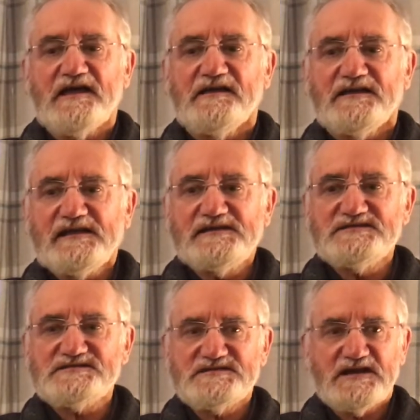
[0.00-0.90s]

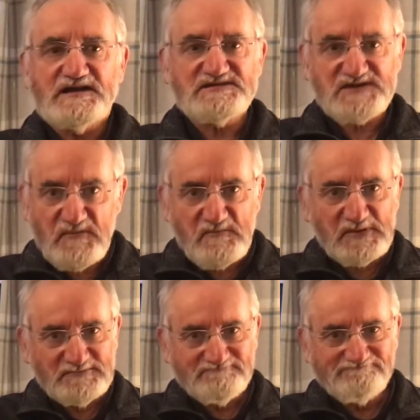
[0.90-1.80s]
is a stump,
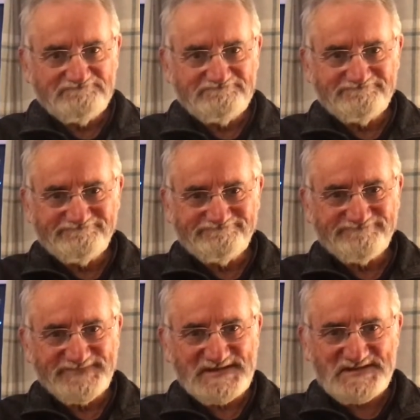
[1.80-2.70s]

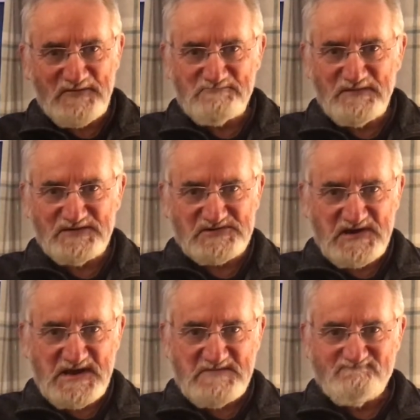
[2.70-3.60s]
the stump of a
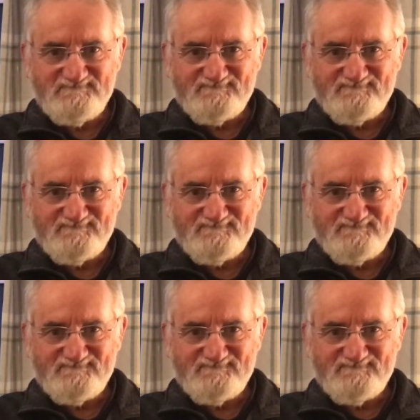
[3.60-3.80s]
tree.